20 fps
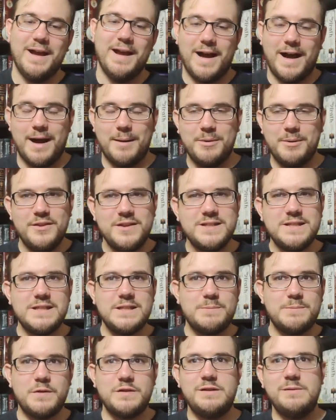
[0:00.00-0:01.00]
But this is
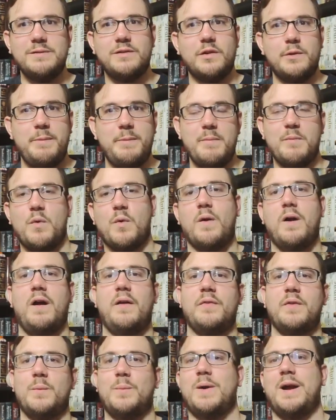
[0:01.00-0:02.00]
supposed to be a little bit more
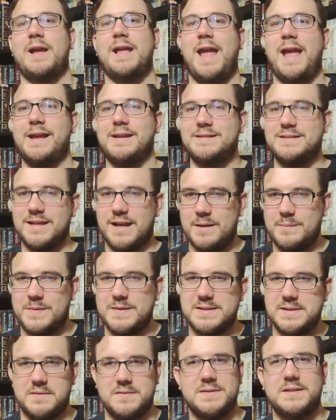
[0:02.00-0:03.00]
on the YA side, but
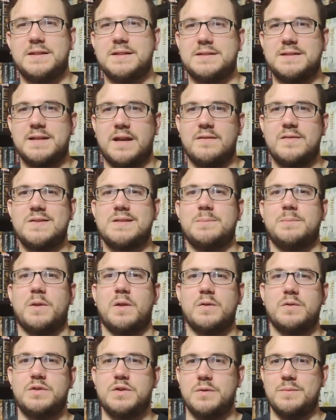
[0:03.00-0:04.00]
sounds like it's kind of
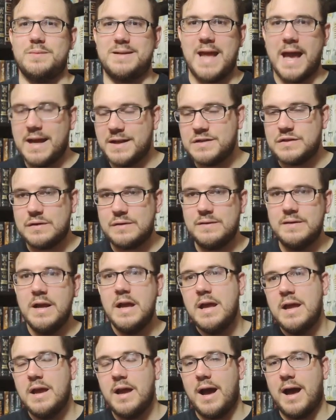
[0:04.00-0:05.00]
similar to Dexter,
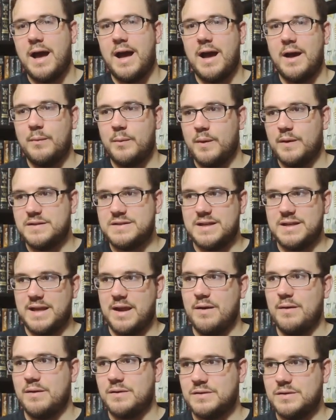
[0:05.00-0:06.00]
where it's a
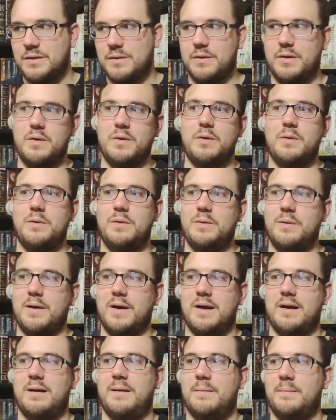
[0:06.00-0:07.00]
character who
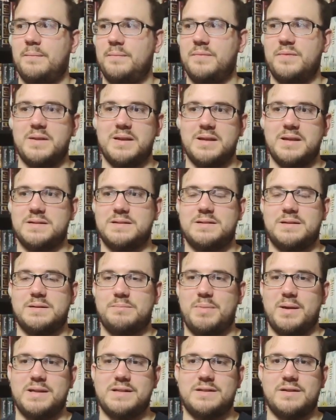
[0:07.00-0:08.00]
is
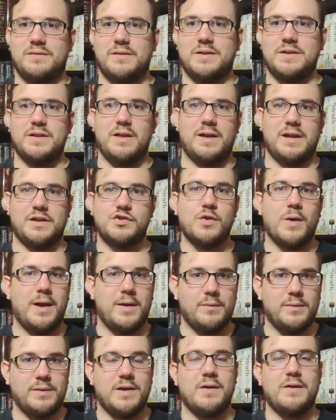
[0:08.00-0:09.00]
basically like trying
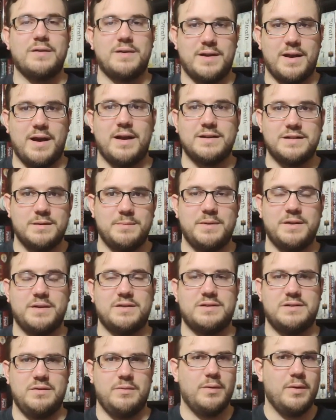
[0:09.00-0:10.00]
really hard not to be a
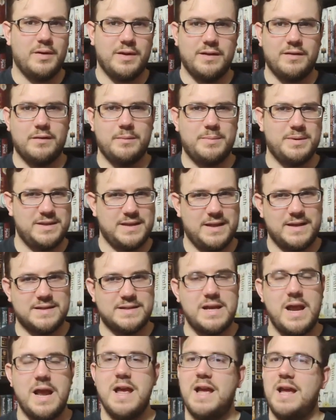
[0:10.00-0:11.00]
serial killer, but then is
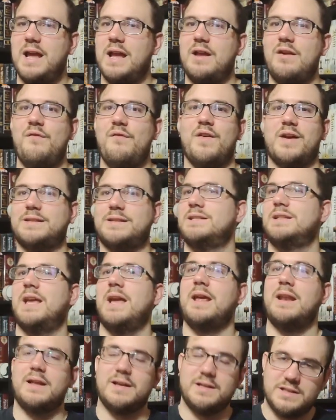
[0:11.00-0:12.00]

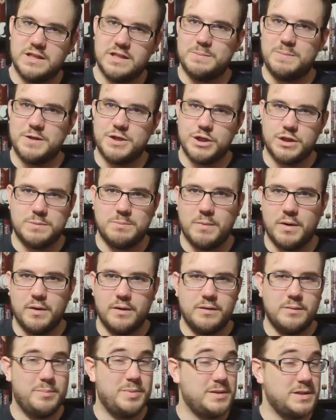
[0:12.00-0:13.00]
investigating a suspicious
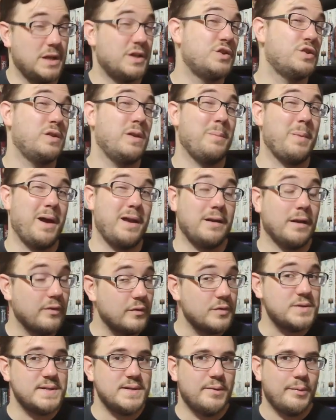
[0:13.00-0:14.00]
murder potentially by another
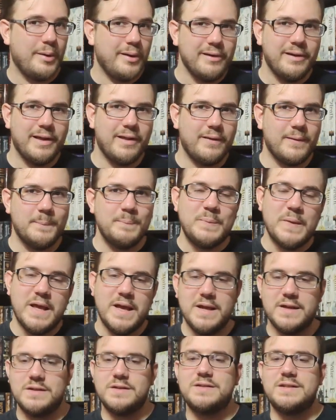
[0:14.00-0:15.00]
serial killer.
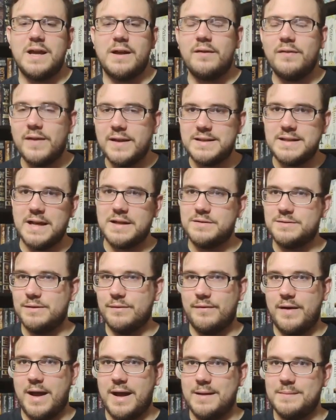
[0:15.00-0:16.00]
So it sounded like Dexter
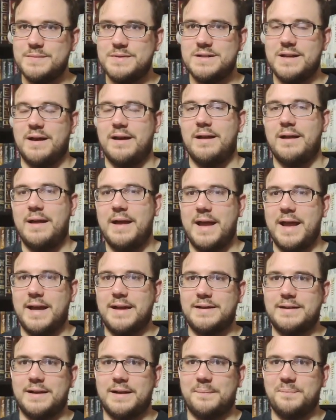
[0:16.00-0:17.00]
vibes
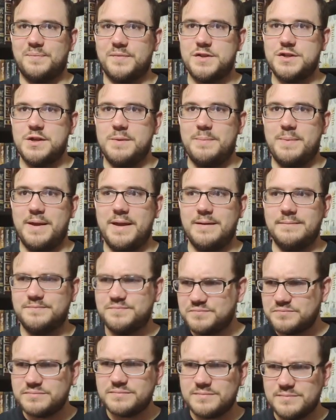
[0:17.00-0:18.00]
and should be
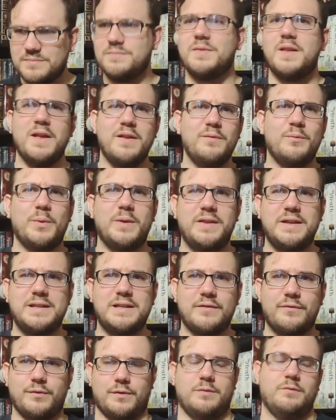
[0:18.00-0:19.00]
really
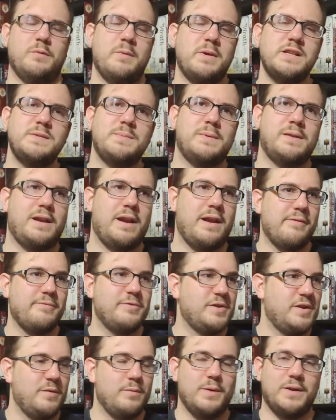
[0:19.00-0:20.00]
different. Reminds me that I
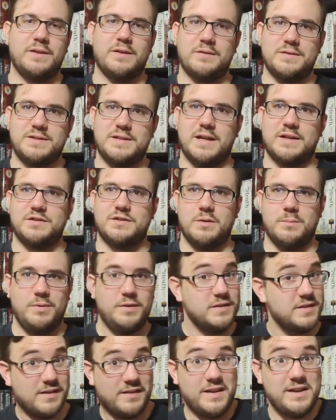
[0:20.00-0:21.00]
did read those Dexter
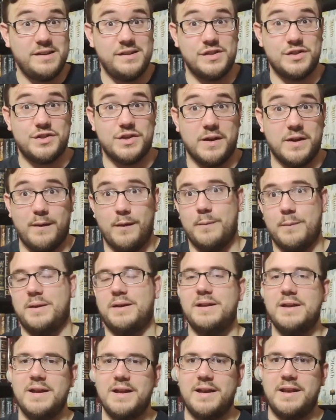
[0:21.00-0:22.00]
books. I liked the show, but
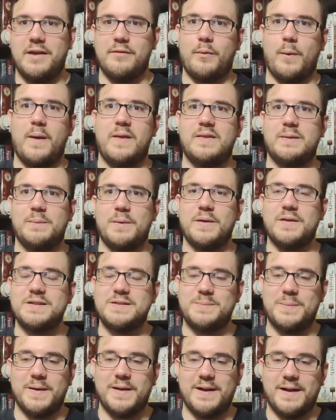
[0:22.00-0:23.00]
never read the books.
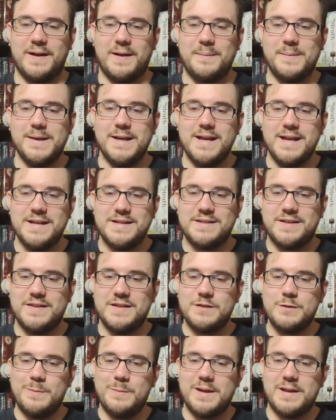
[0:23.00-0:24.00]
But so
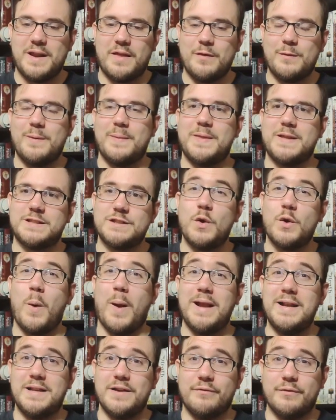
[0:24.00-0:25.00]
this will be another one that's
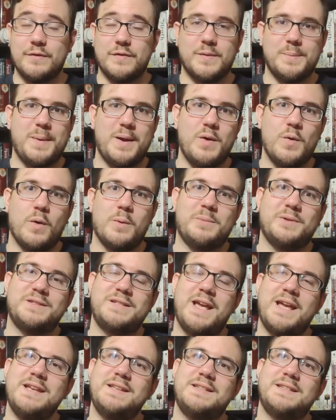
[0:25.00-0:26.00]
quite different from my normal
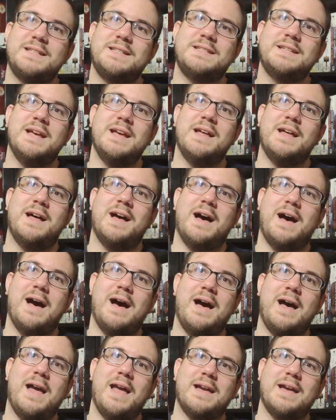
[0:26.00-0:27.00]
tastes,
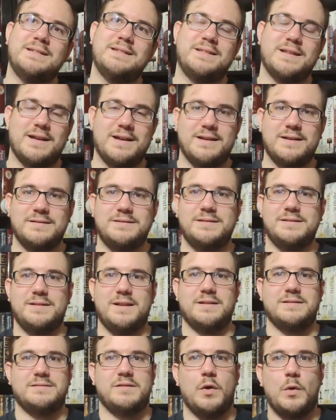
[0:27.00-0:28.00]
and
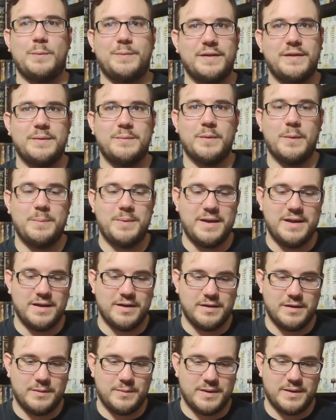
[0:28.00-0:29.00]
hopefully will be a
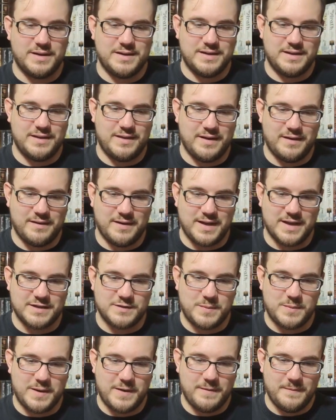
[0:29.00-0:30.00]
good one there
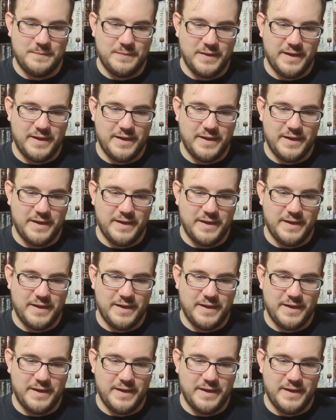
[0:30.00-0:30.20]
as well.